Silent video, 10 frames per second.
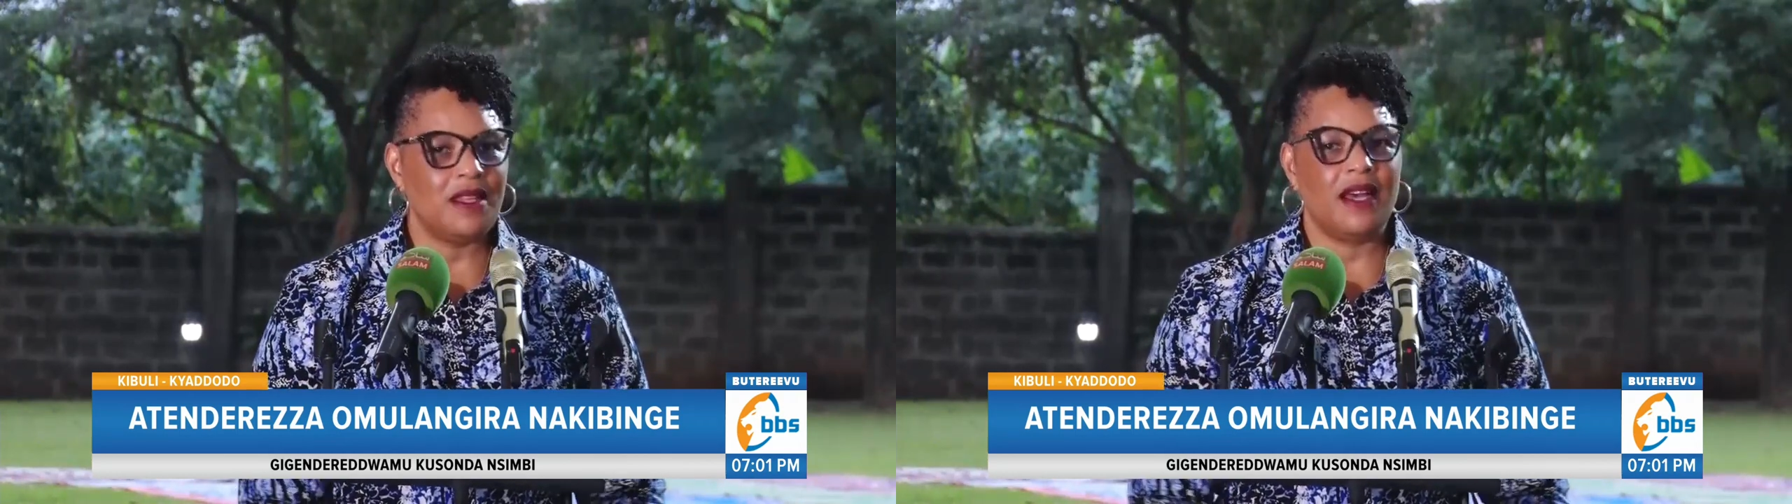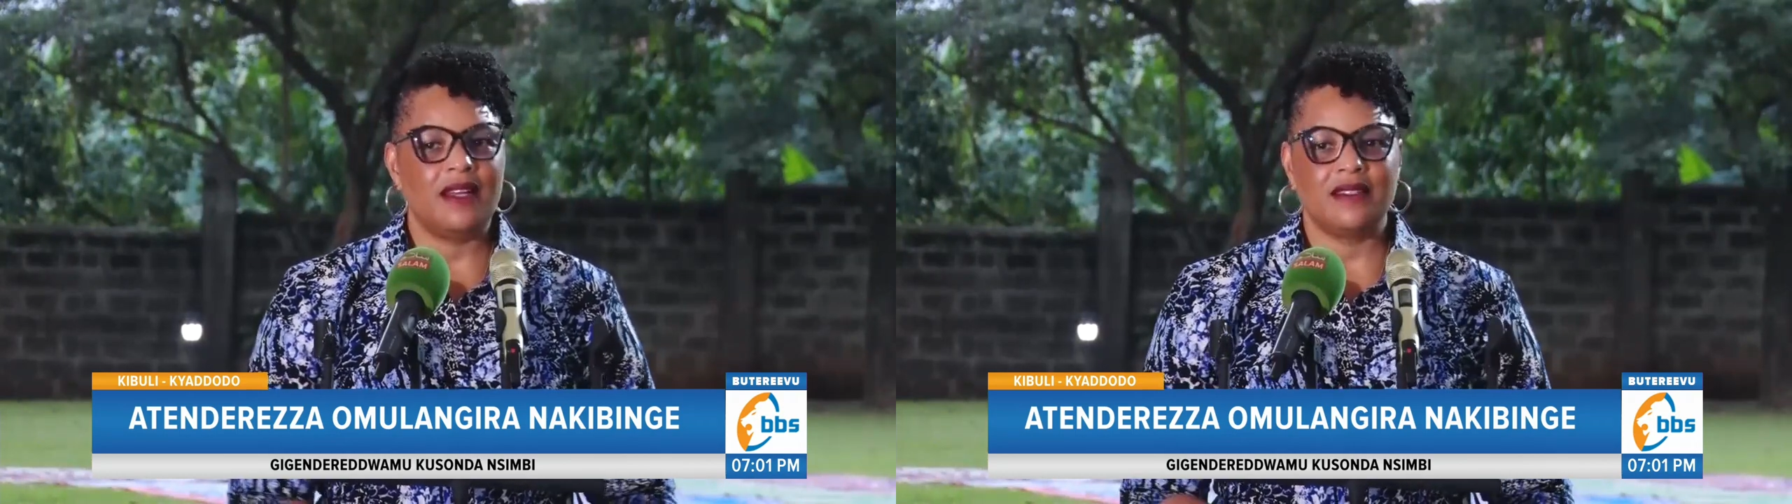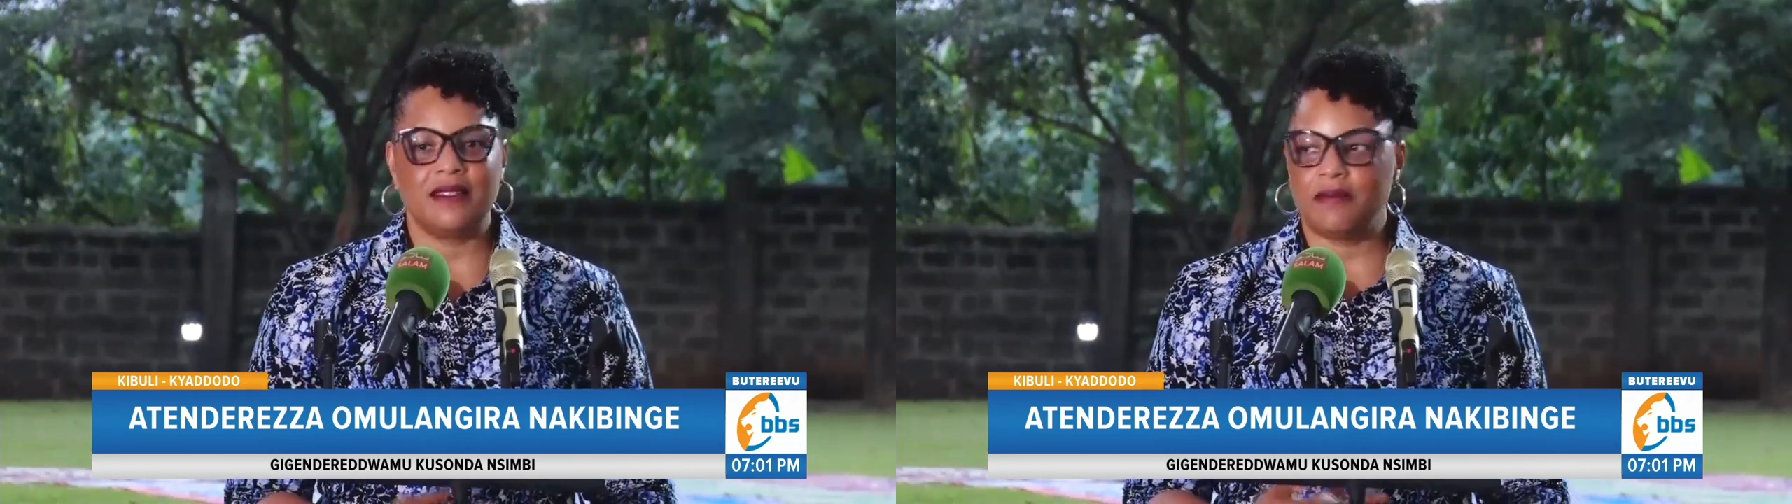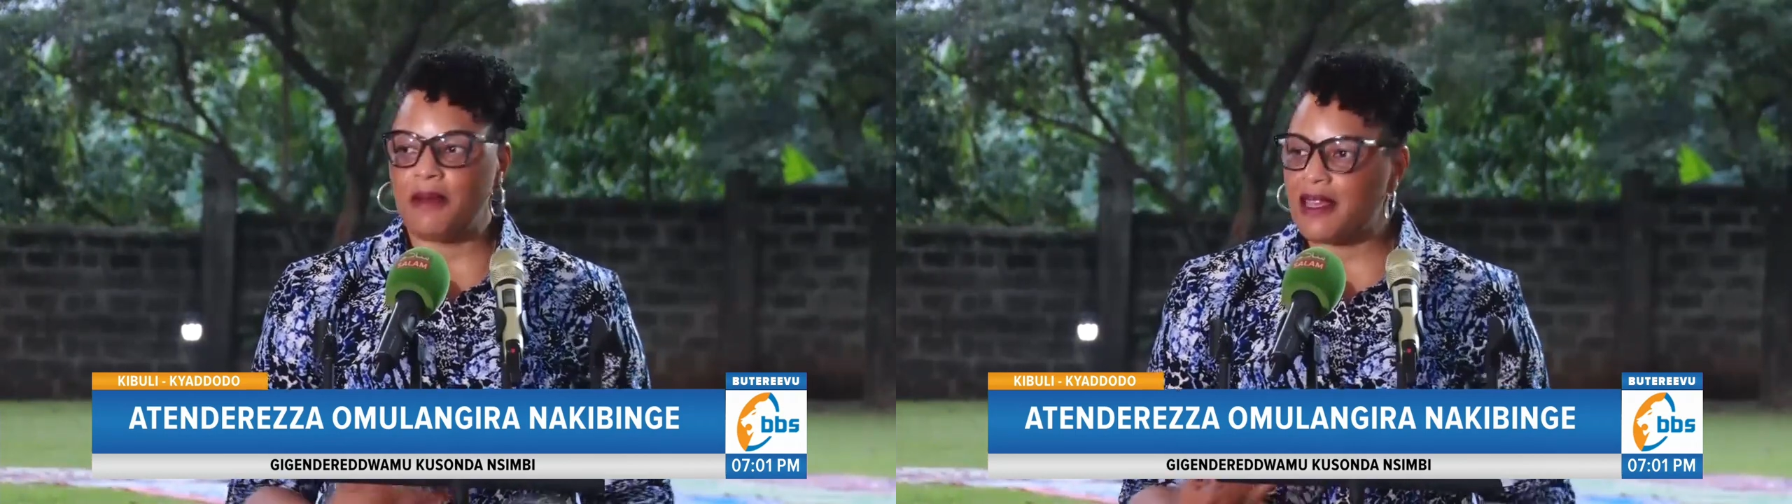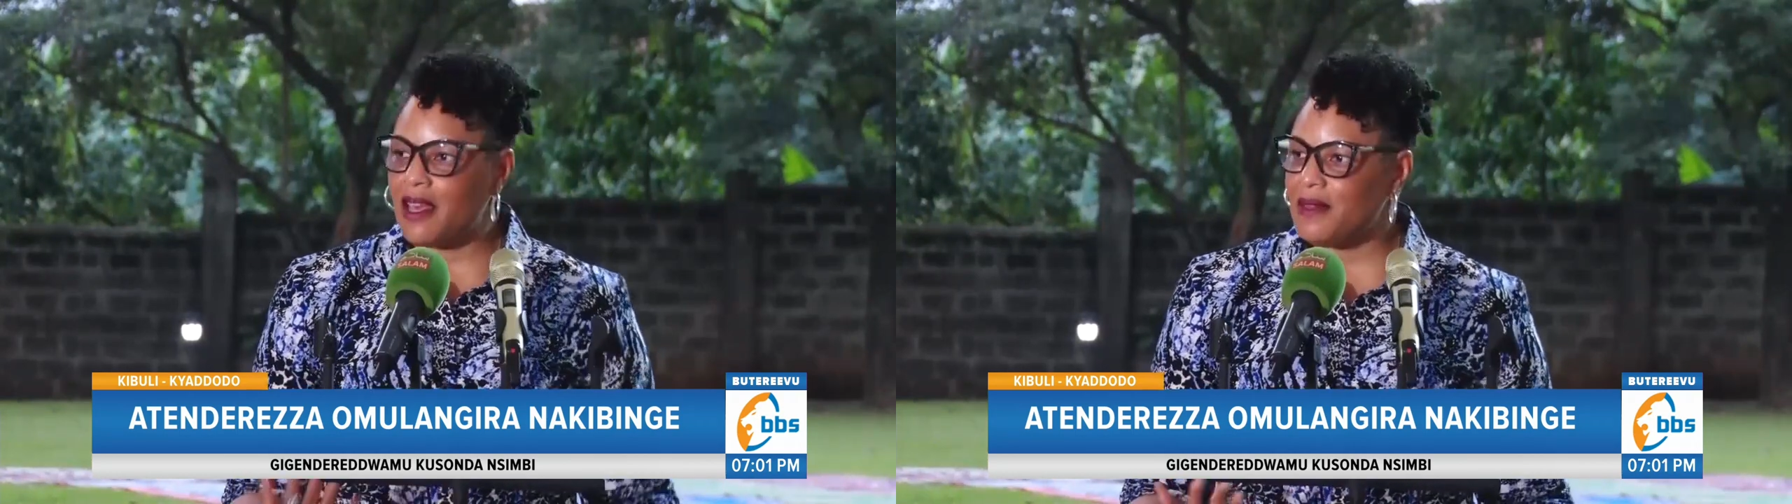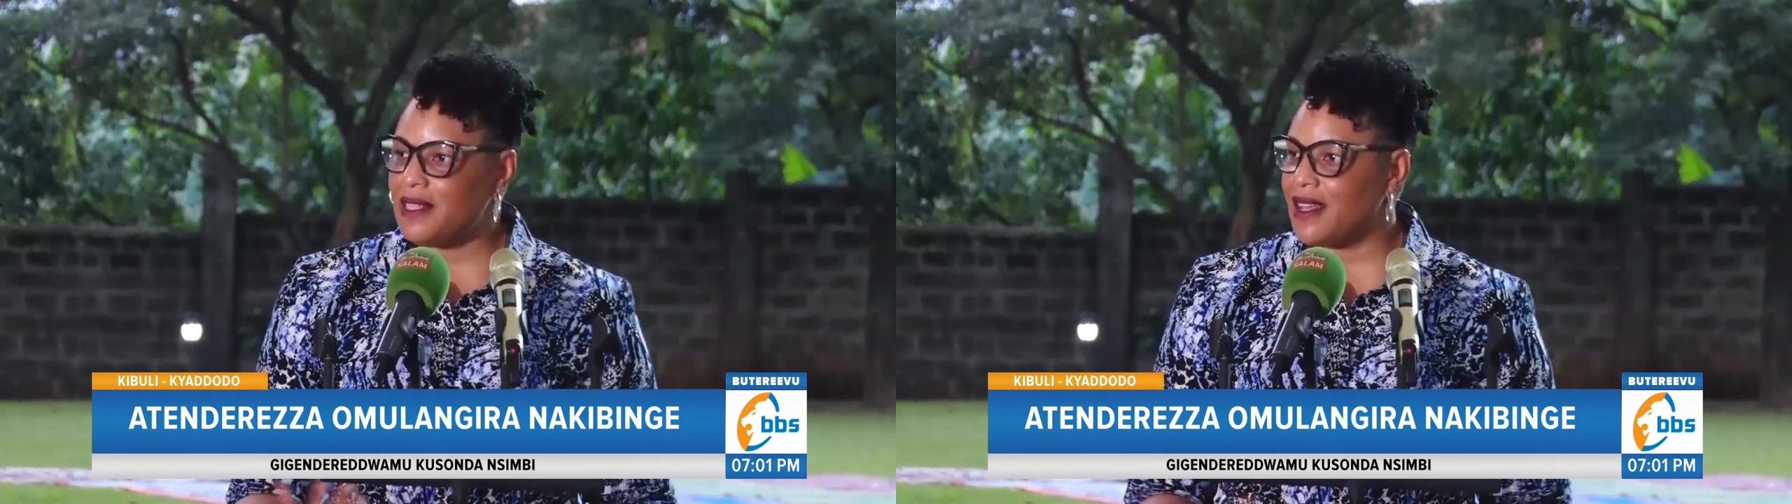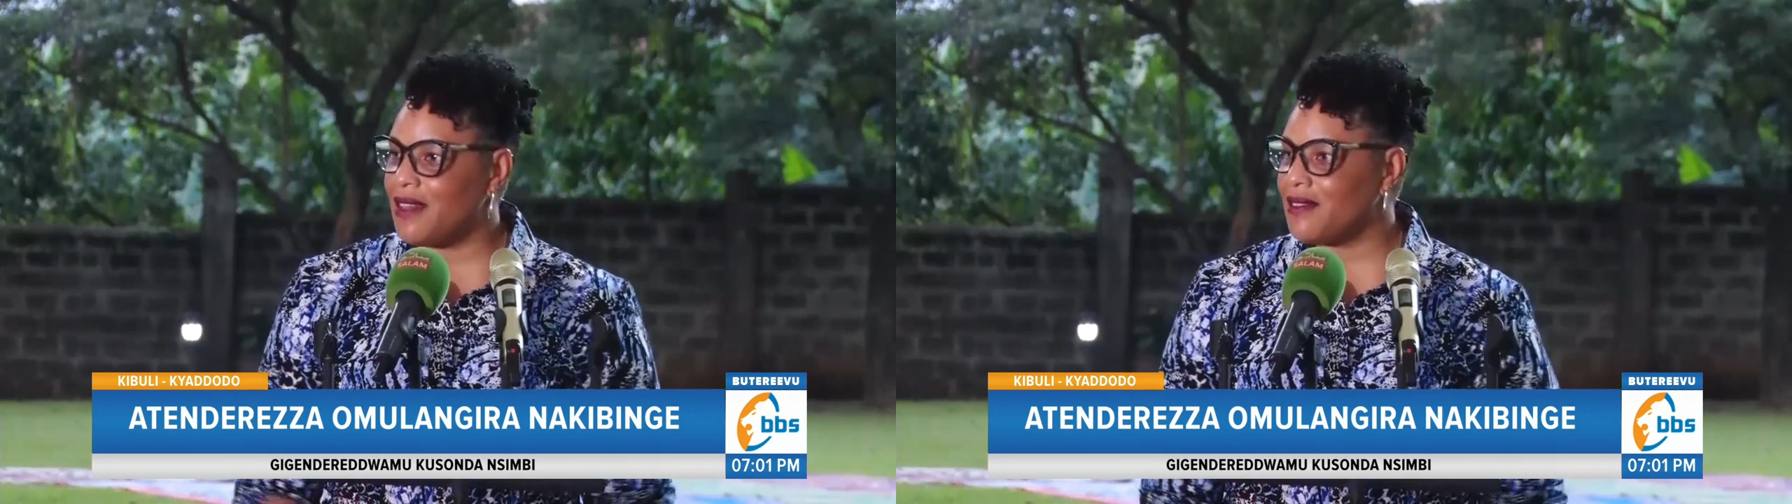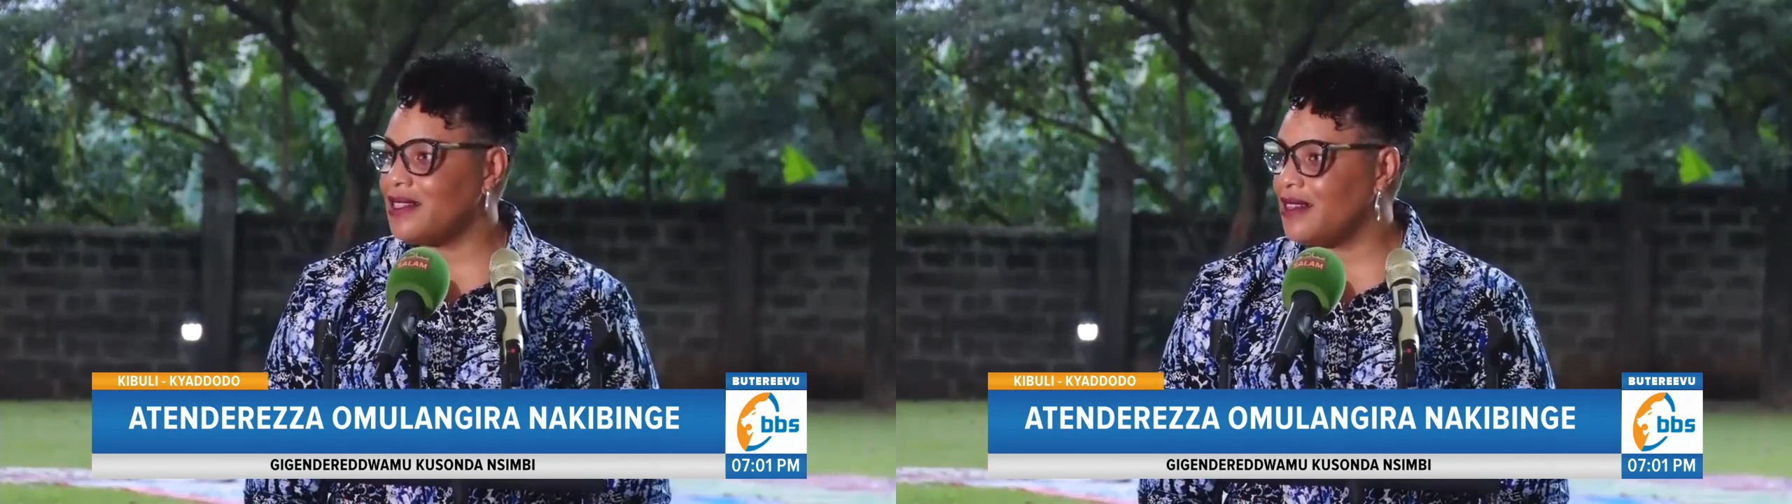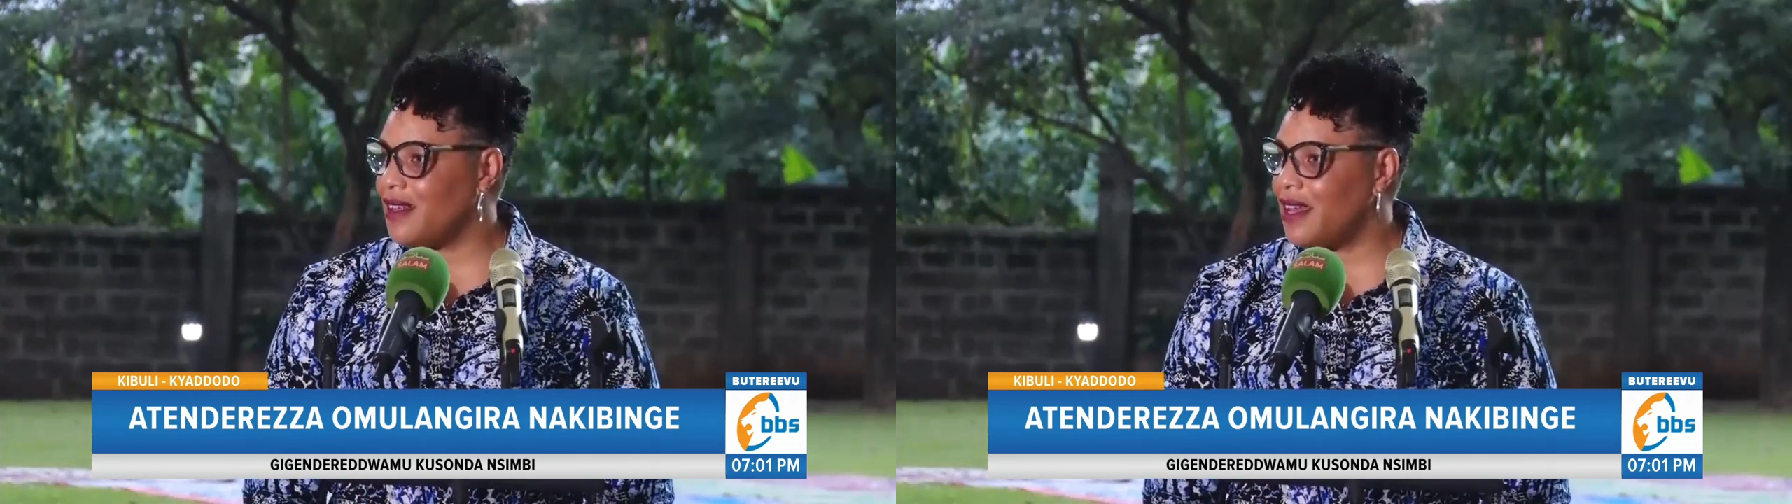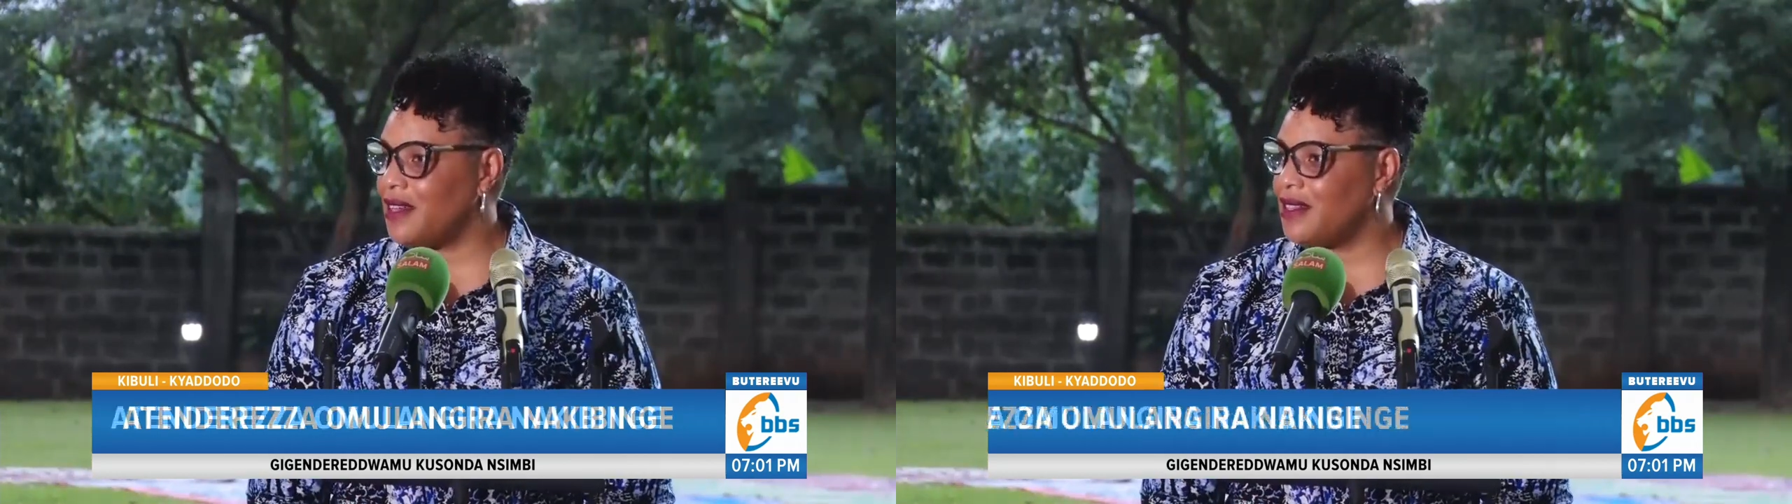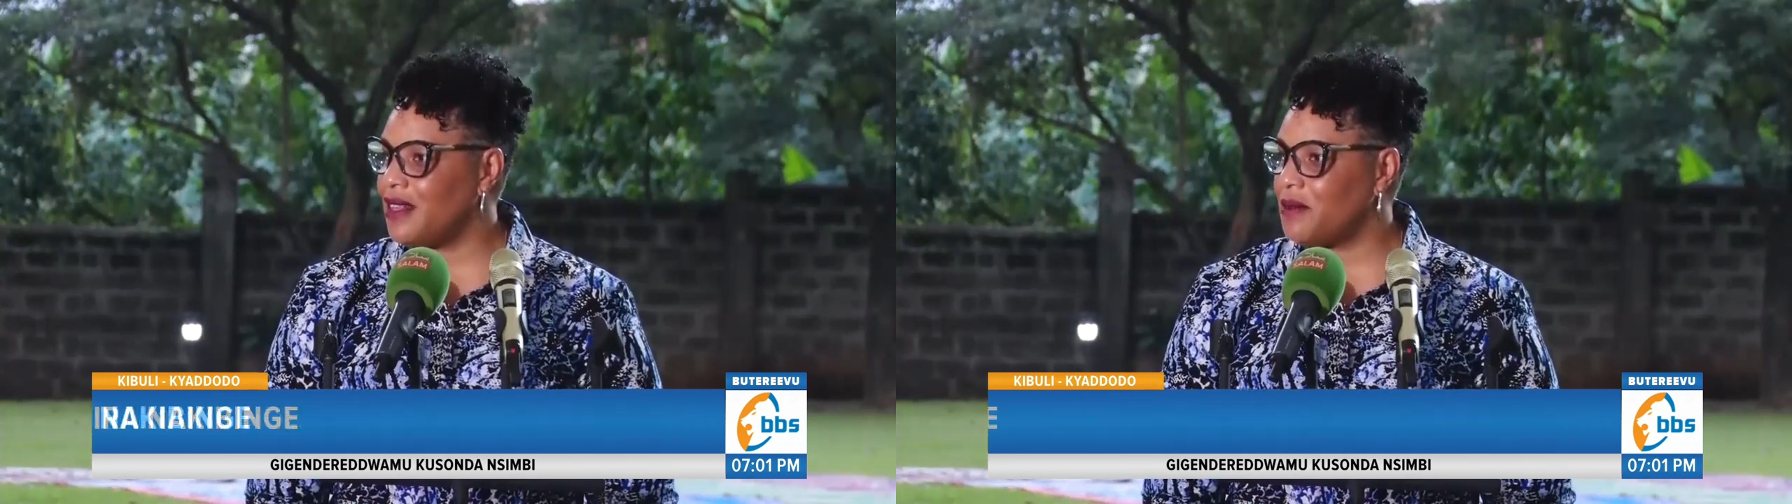that by coming together tonight